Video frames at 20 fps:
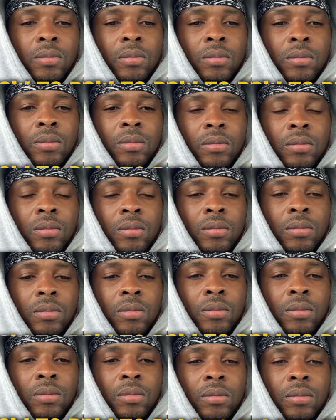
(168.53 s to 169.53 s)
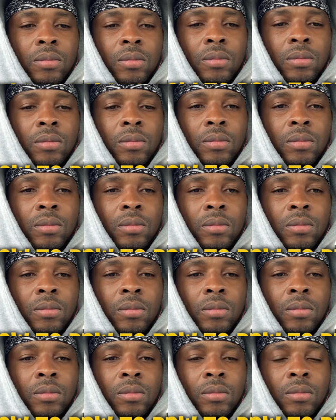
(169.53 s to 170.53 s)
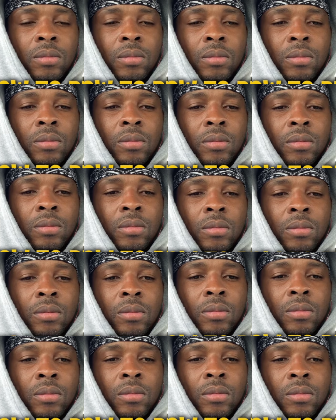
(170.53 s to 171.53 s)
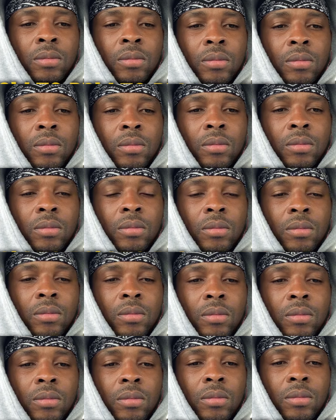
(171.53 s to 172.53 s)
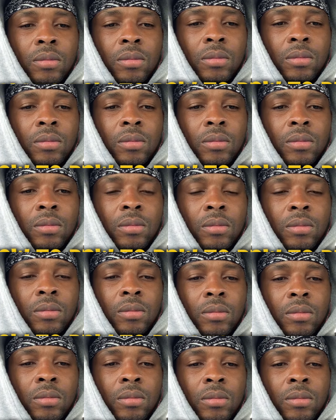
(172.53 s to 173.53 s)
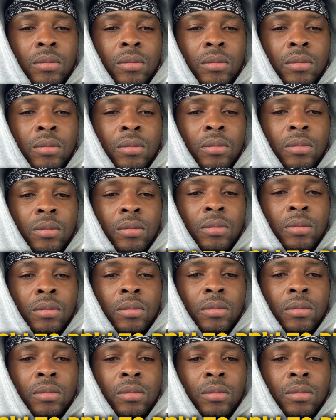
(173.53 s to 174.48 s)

(not speaking)